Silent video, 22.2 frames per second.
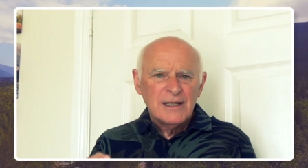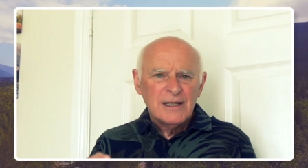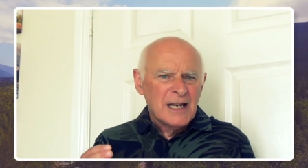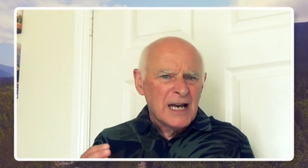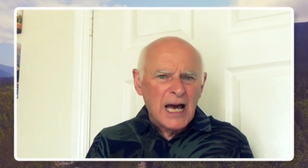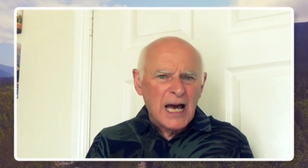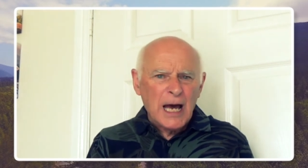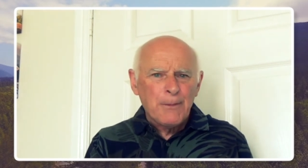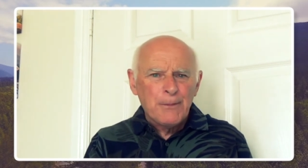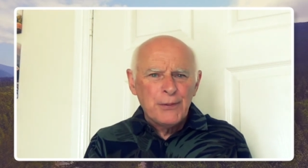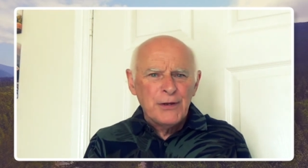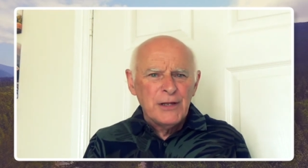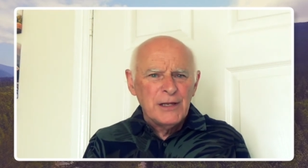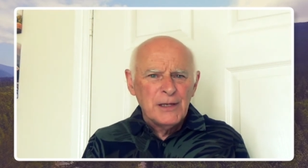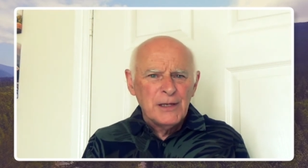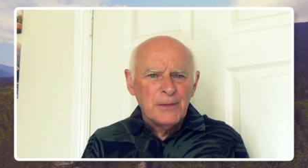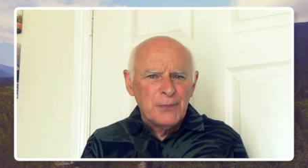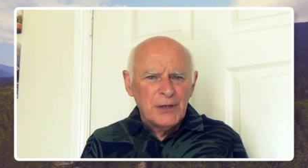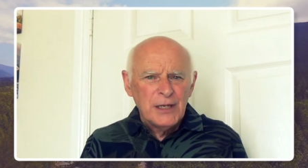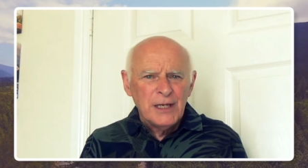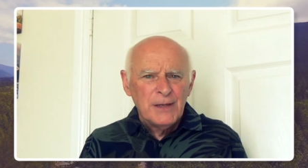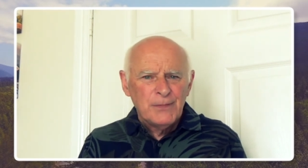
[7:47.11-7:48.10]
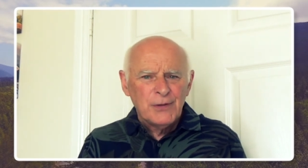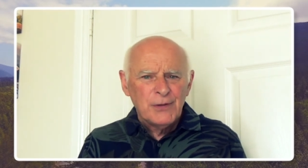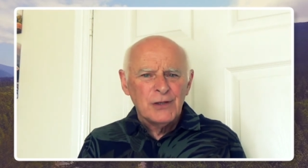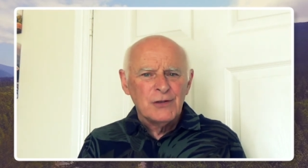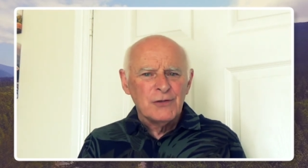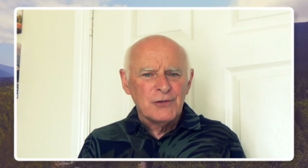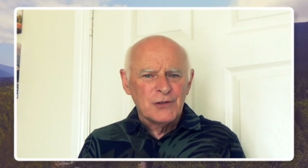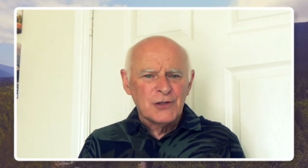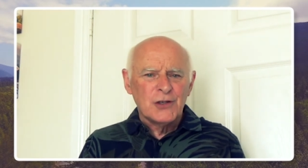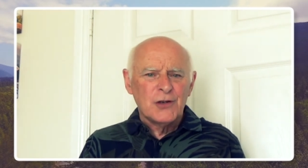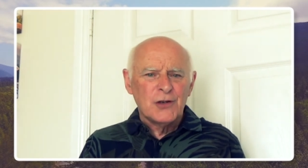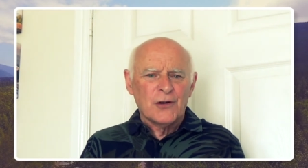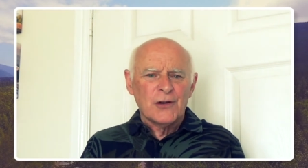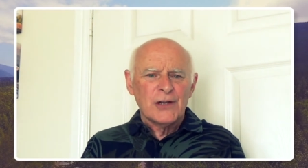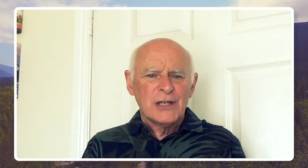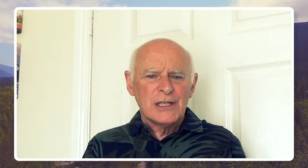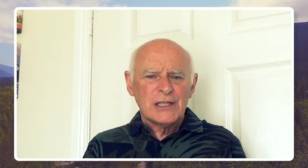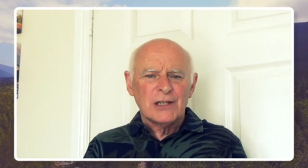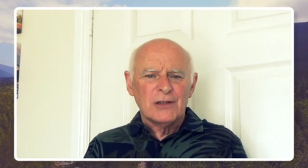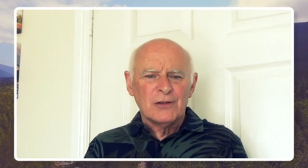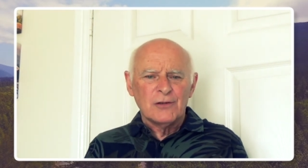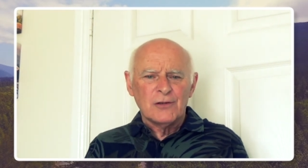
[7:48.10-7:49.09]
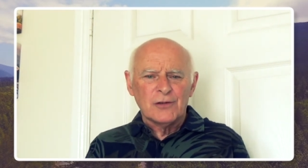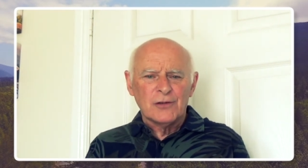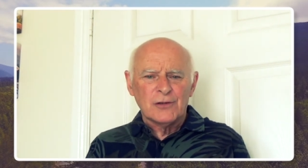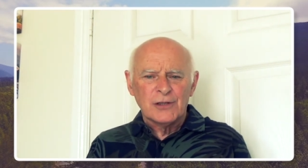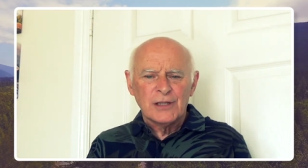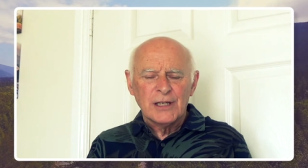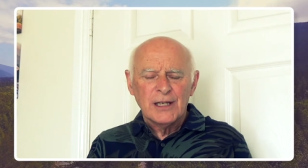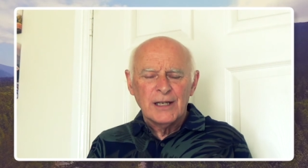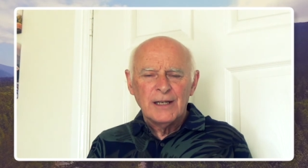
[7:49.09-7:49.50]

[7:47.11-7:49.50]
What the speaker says: Happy the people whose God is the Lord.